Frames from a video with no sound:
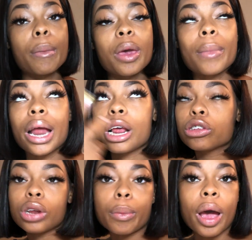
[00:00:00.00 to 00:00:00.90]
In my
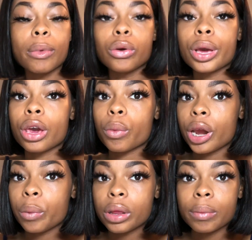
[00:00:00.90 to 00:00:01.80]
next one, I'll probably do a get
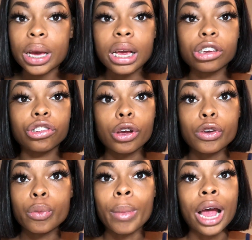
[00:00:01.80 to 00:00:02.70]
ready with me and show
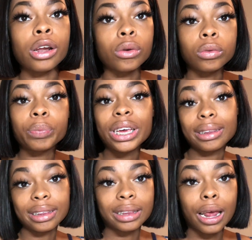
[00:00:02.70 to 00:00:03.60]
you my new
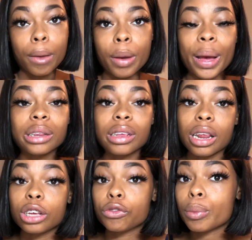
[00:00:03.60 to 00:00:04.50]
pieces that I'm about to
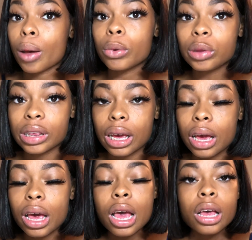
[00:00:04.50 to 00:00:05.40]
launch for my
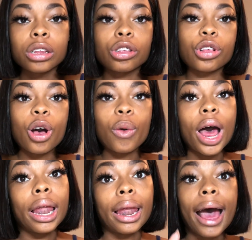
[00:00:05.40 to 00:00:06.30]
boutique. So
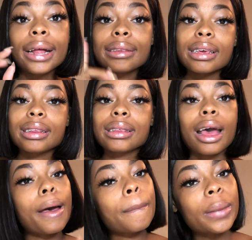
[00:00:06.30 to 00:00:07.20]
a lot is
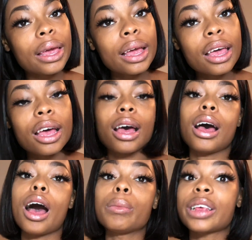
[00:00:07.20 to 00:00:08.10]
coming.
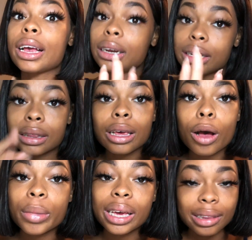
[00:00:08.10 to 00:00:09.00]
Take it easy
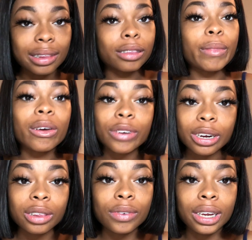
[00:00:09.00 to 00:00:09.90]
on me because this is my
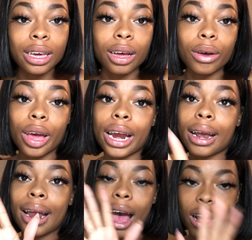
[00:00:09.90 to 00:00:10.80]
first video
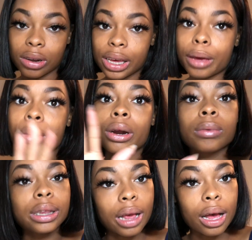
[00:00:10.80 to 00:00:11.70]
and I only get better
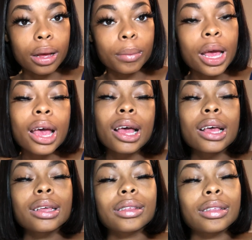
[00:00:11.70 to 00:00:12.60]
with time.
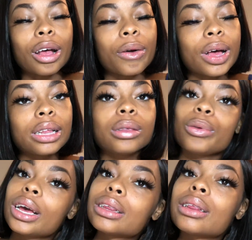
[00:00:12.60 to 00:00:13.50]
So until
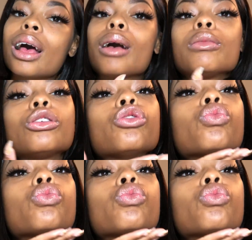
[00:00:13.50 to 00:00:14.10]
next time.